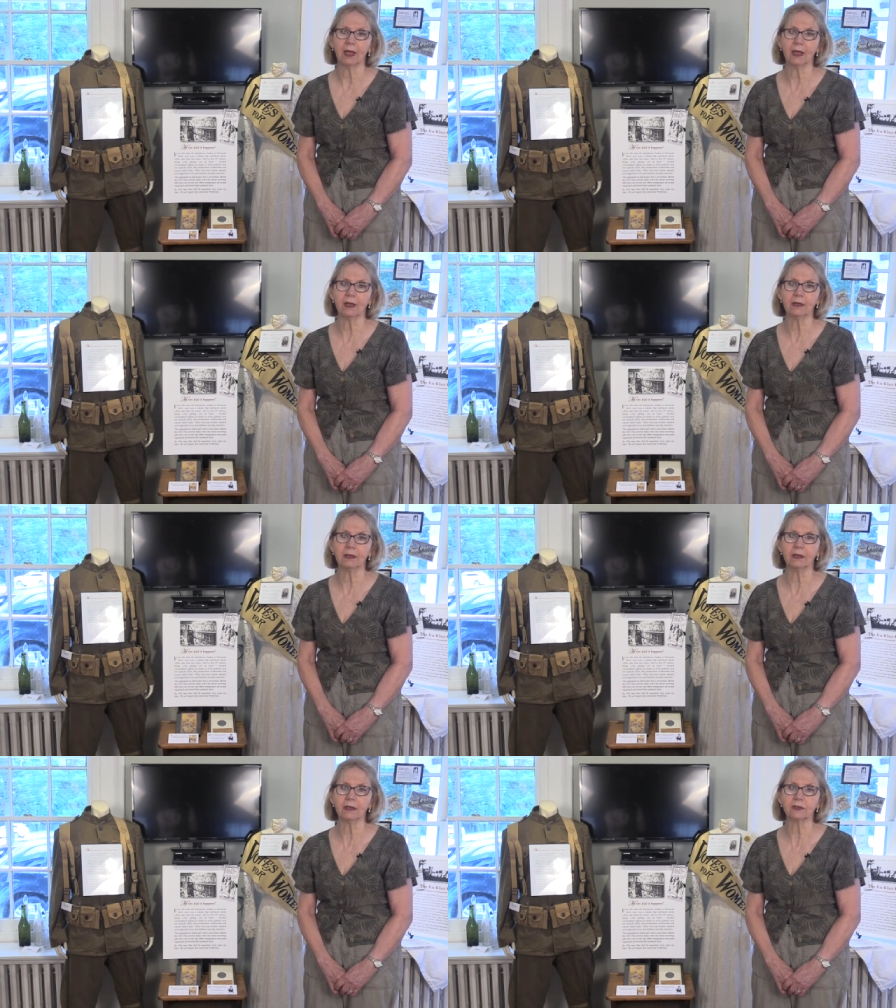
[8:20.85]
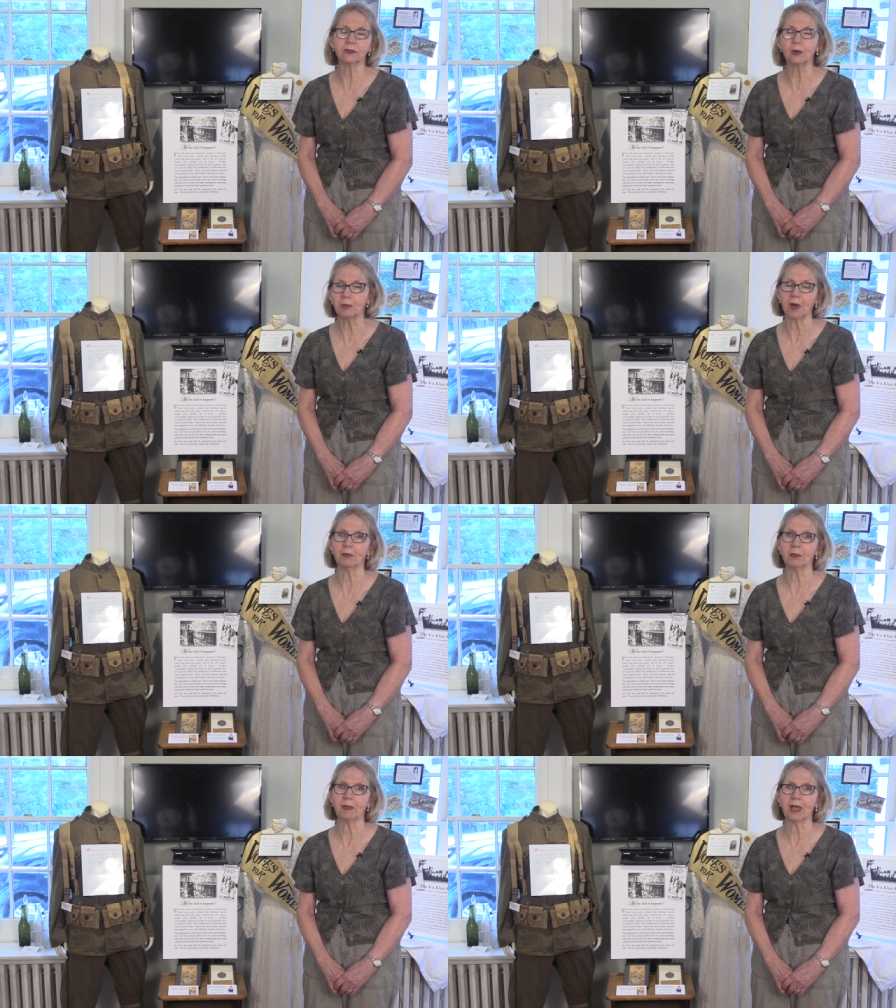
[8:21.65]
and so
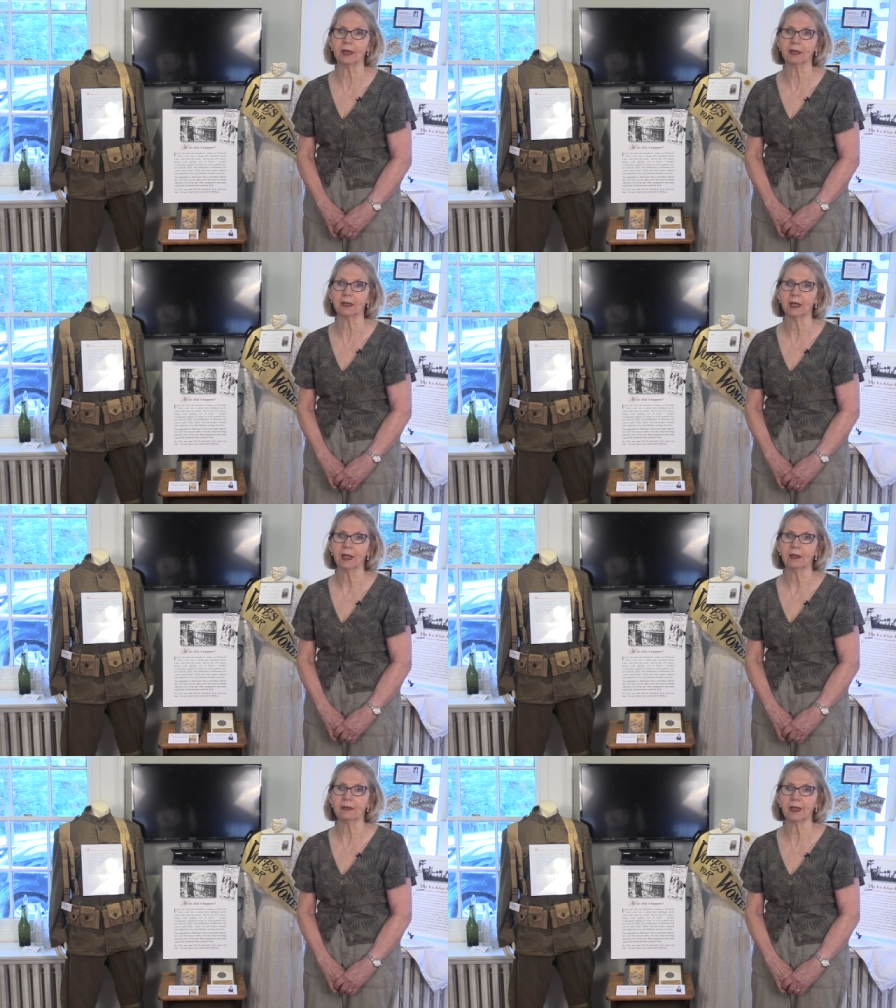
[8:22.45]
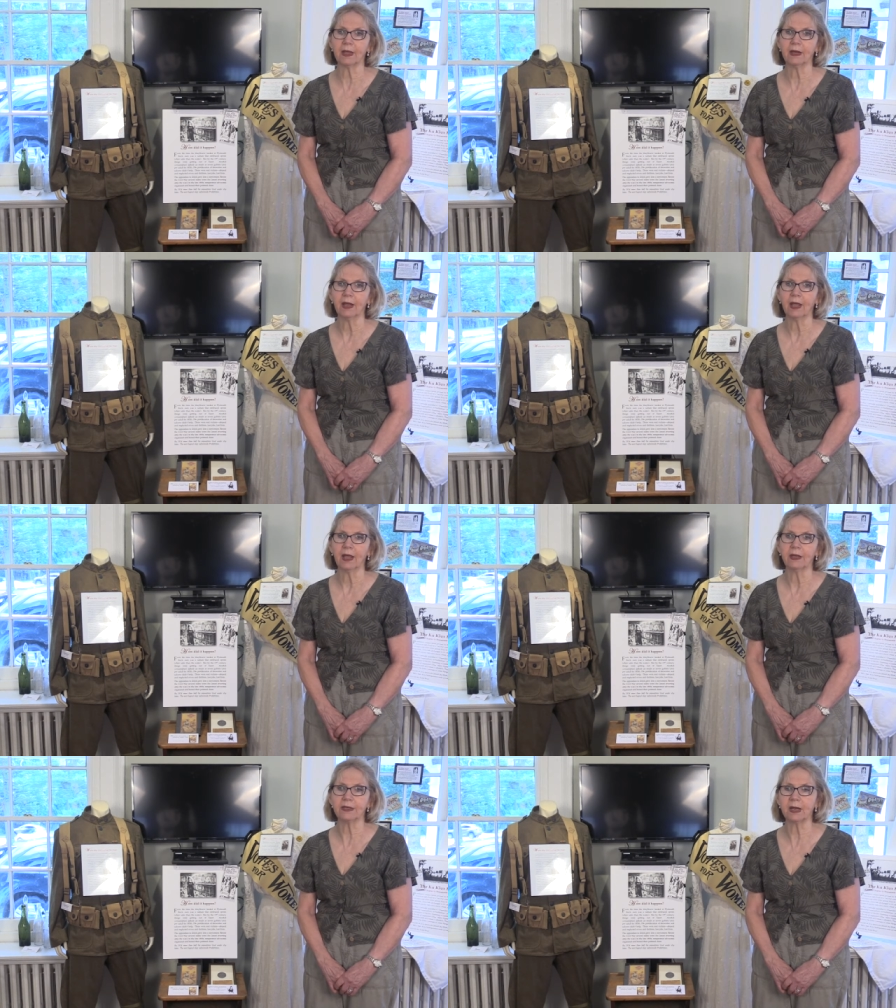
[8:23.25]
problematic
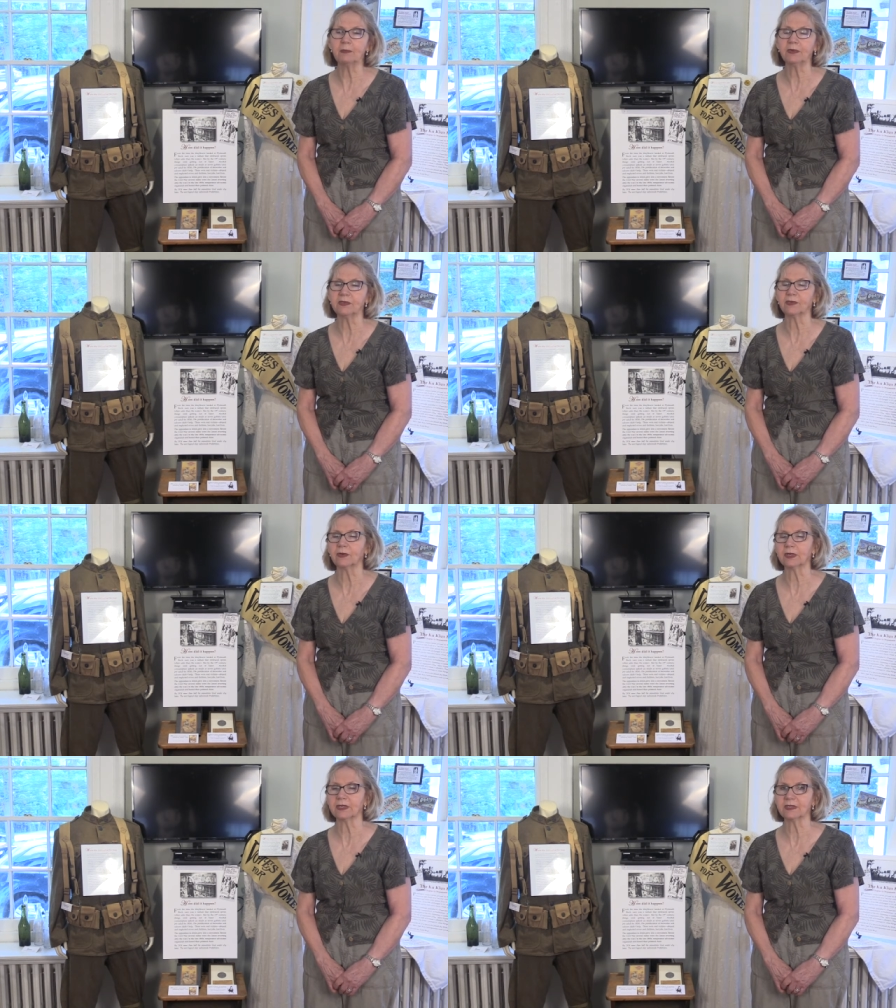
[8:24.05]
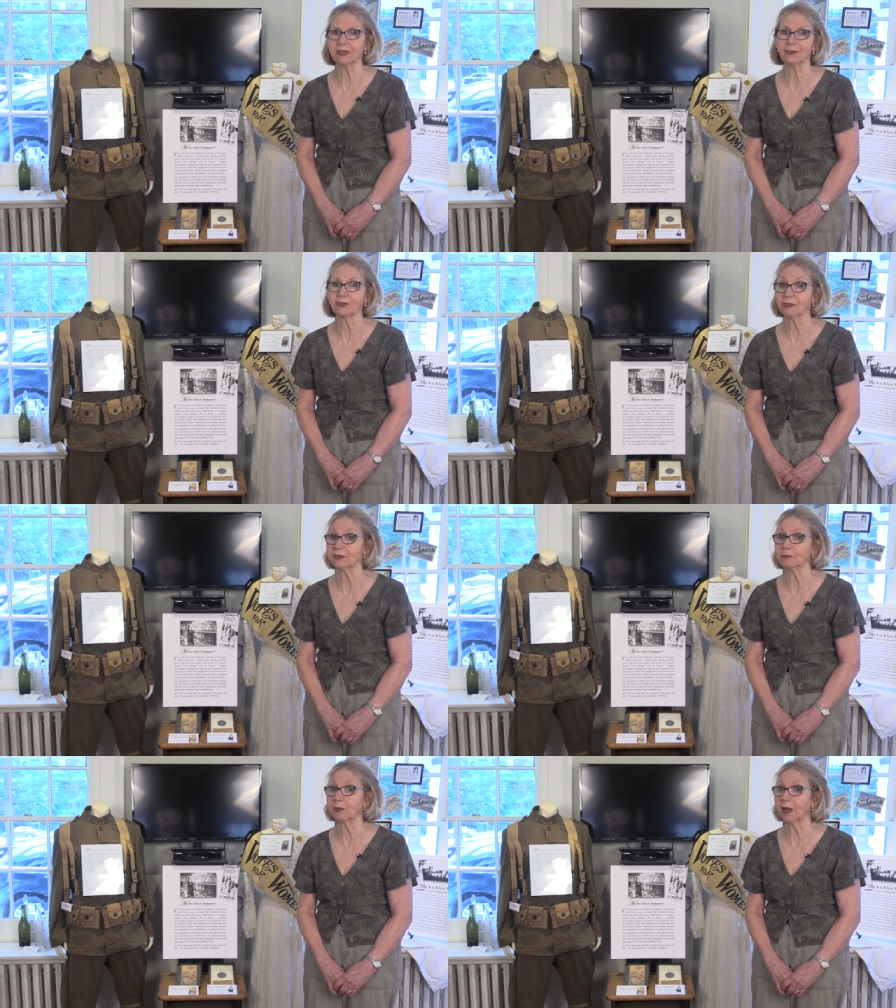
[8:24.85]
that temperance
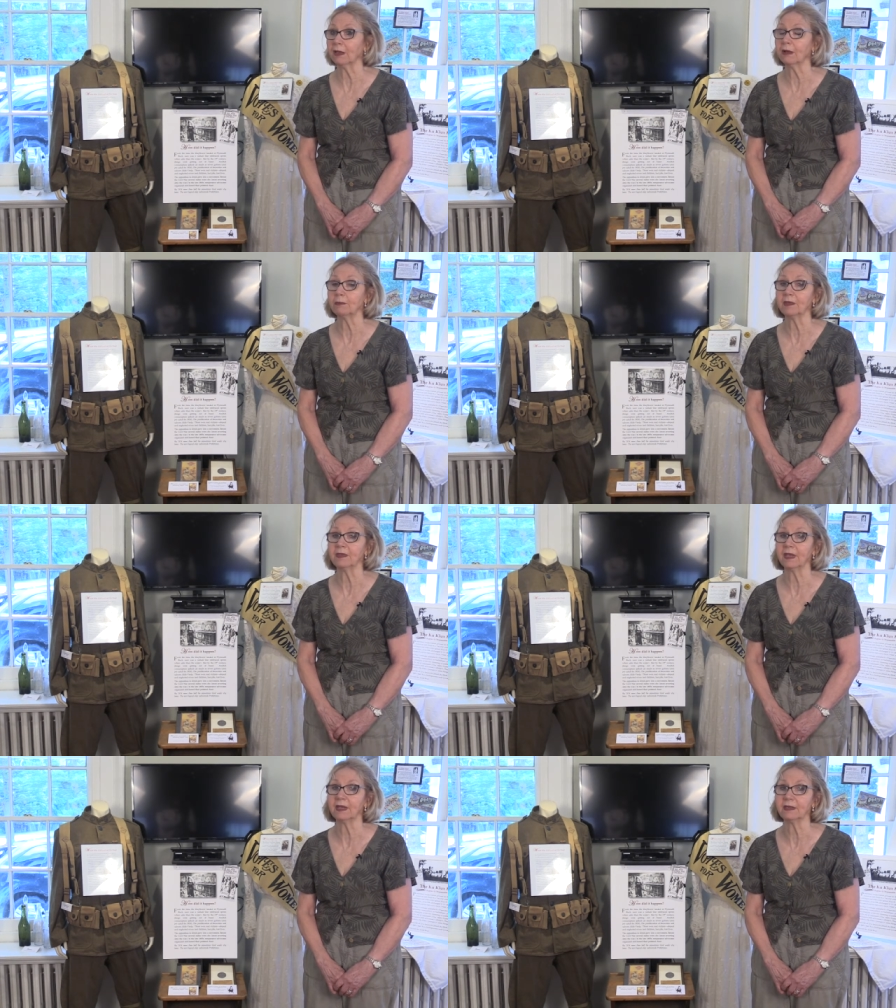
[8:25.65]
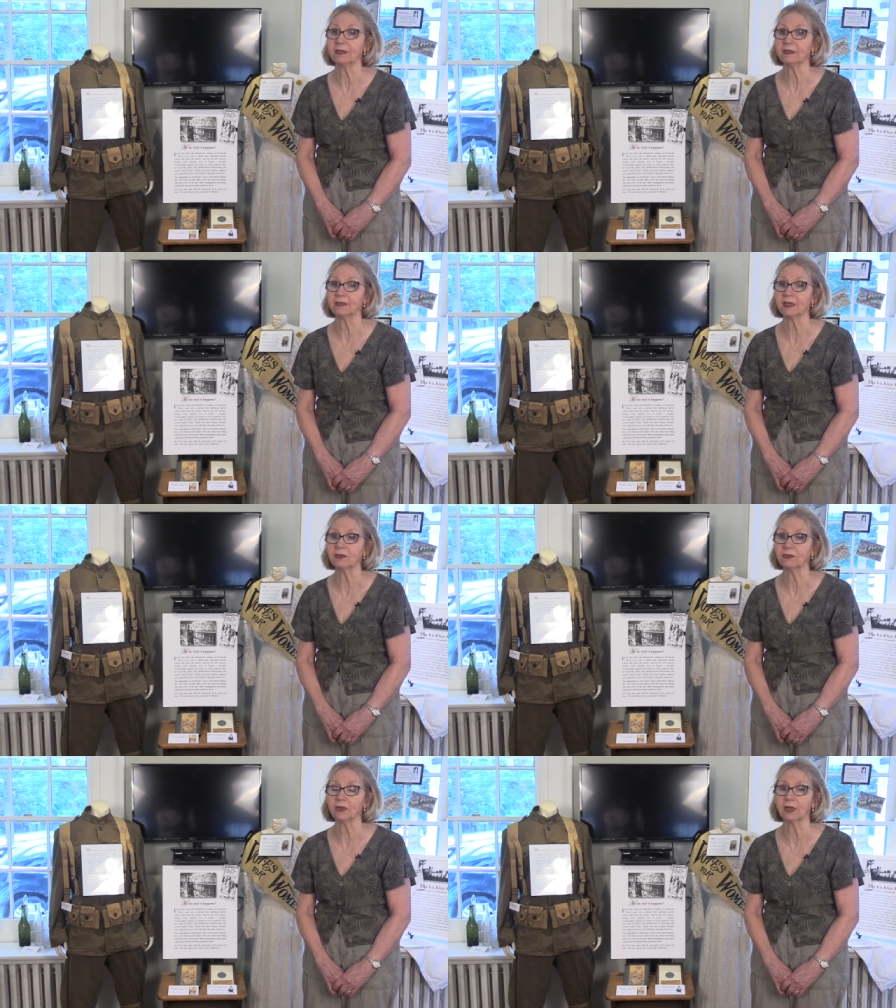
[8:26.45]
organizations sprang up in the 18th
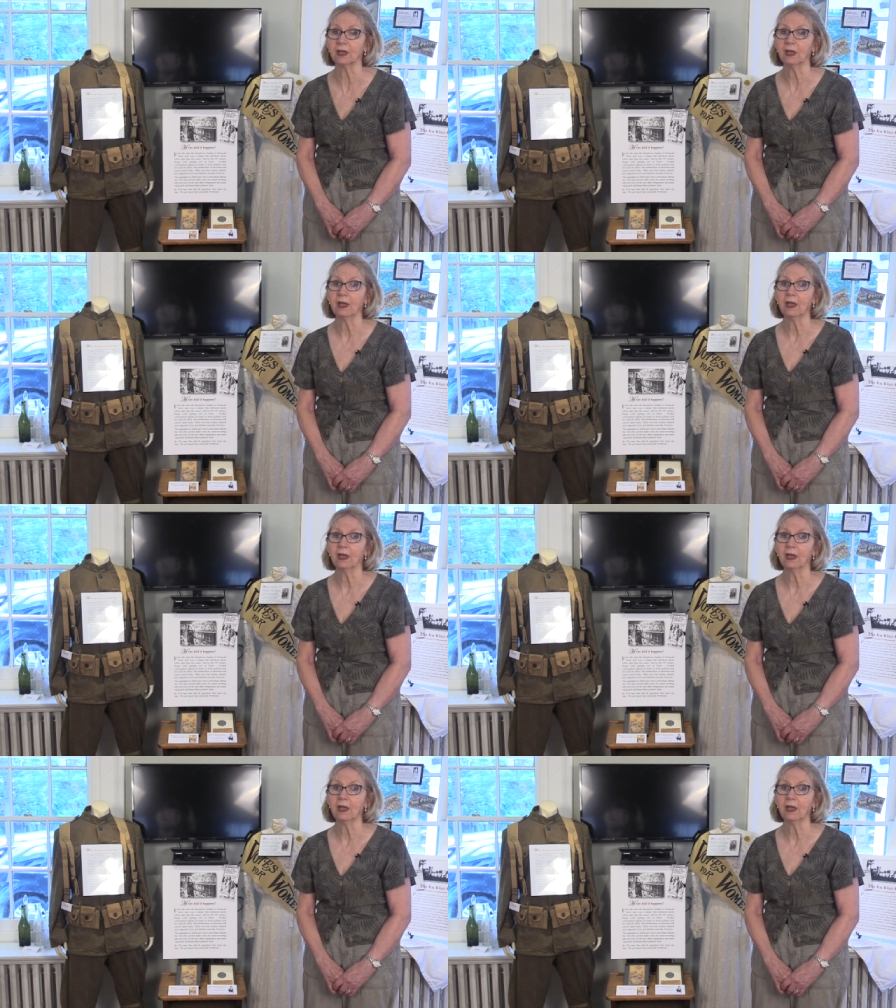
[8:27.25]
century